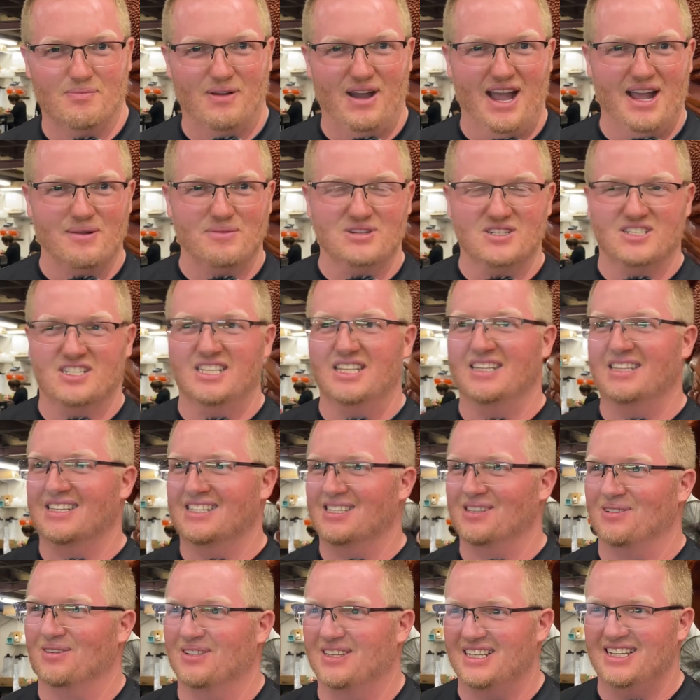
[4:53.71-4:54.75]
by would see this
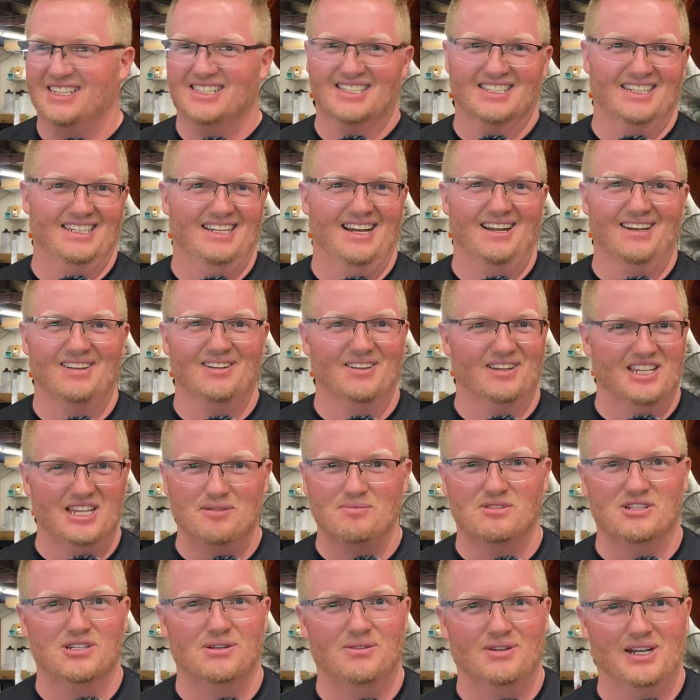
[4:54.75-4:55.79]
little kid sitting out here,
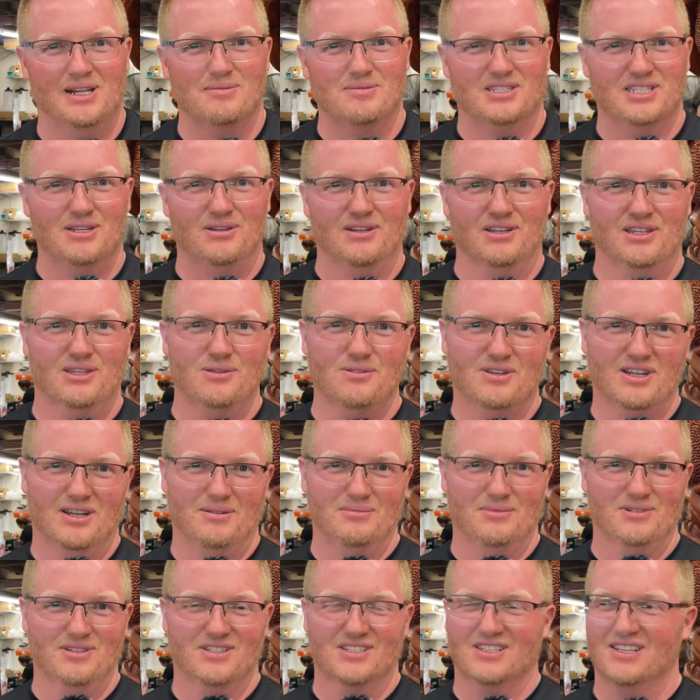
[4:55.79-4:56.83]
keep showing up selling
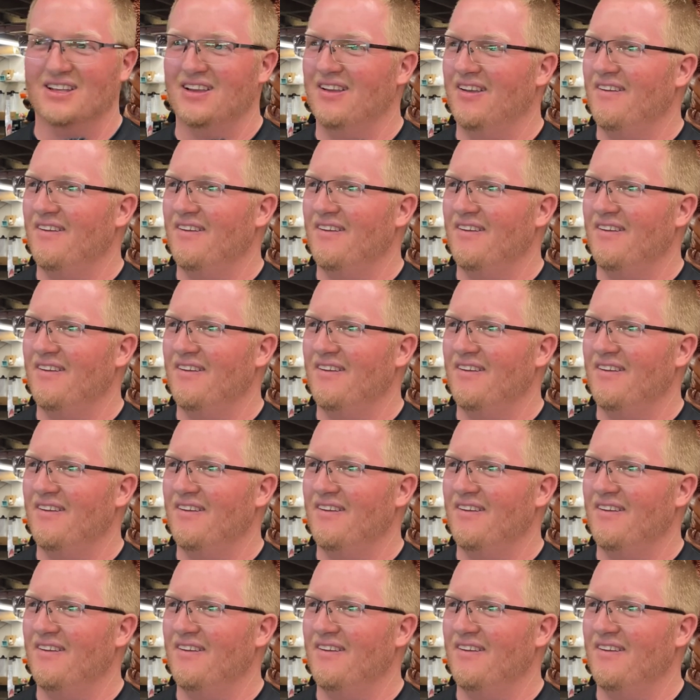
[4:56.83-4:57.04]
cucumbers.